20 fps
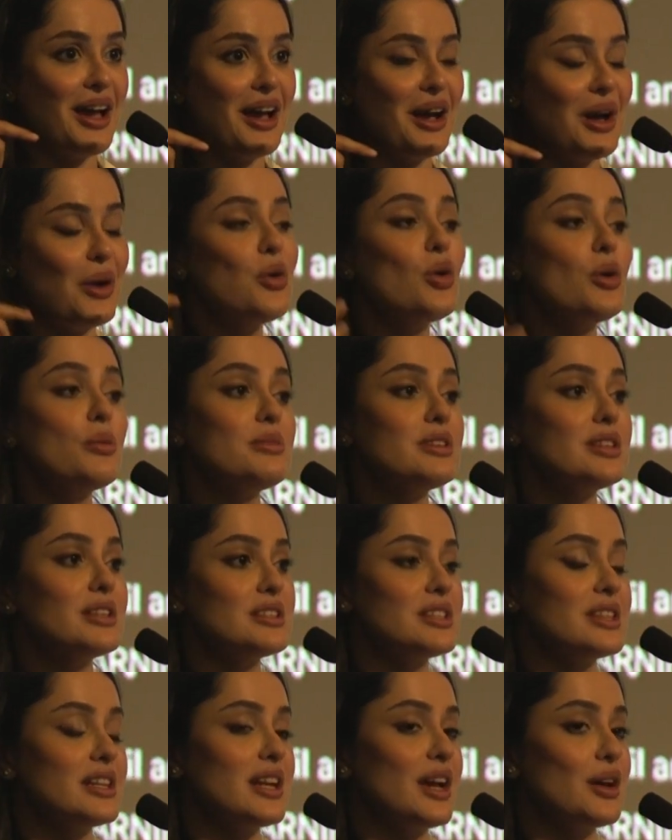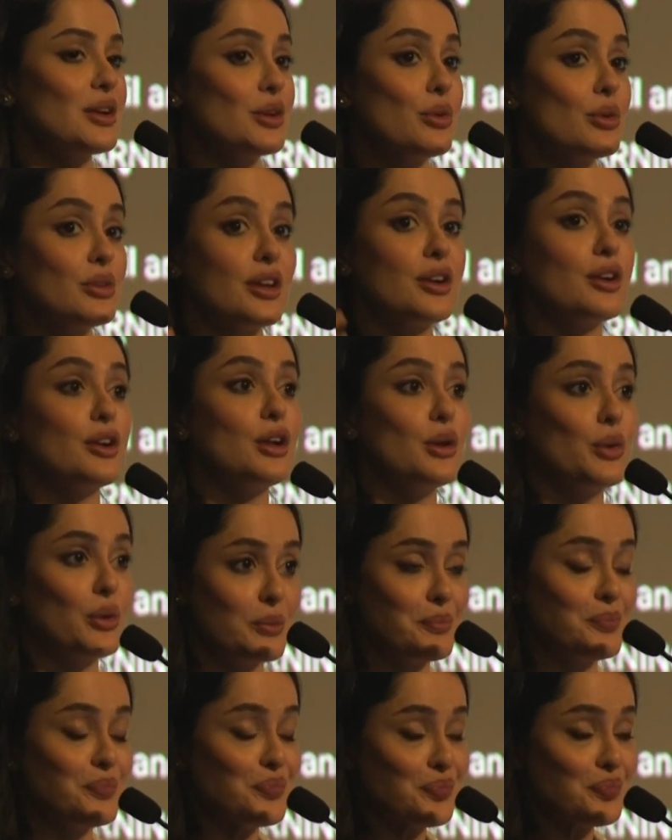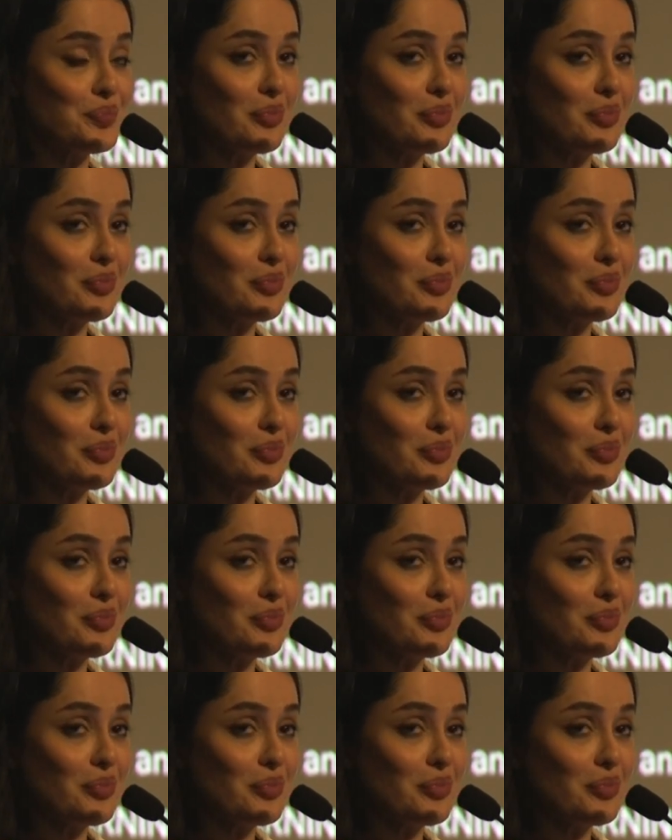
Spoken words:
home city, and I'd go there alone,